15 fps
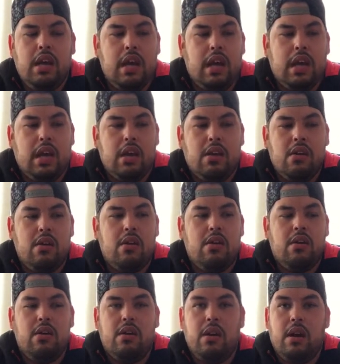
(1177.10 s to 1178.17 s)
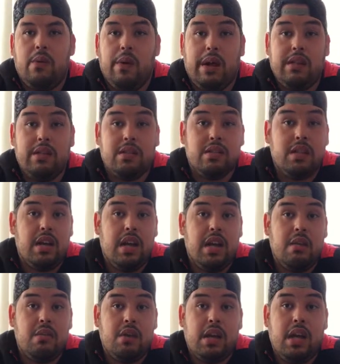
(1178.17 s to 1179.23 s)
I hear around this
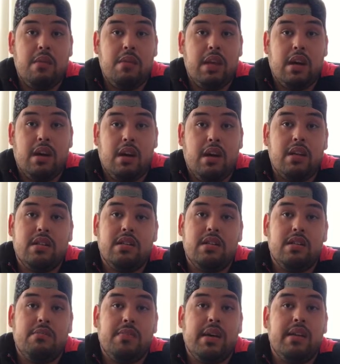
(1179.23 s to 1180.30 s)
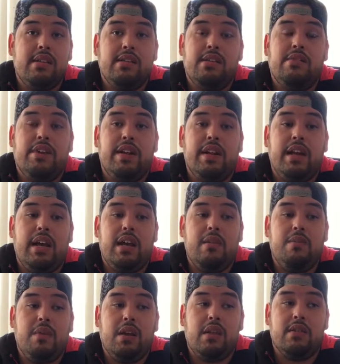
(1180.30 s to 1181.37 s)
time you gotta be cautious on buying stuff online,
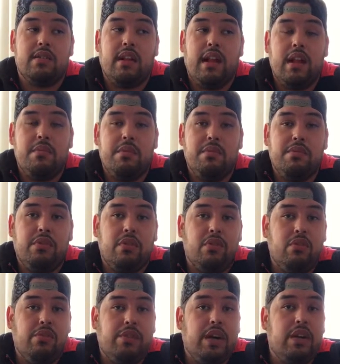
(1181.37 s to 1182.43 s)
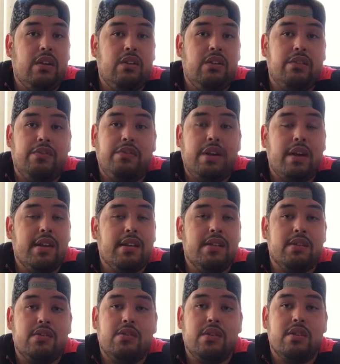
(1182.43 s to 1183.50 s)
because a lot of people do follow the
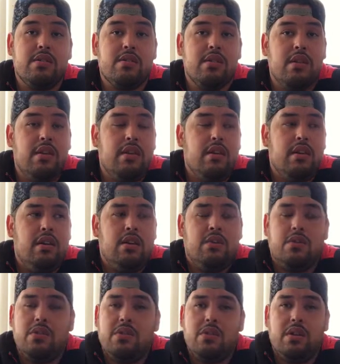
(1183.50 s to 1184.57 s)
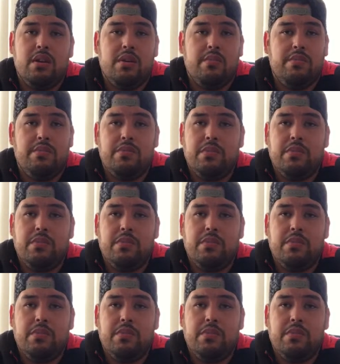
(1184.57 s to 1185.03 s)
FedEx trucks or the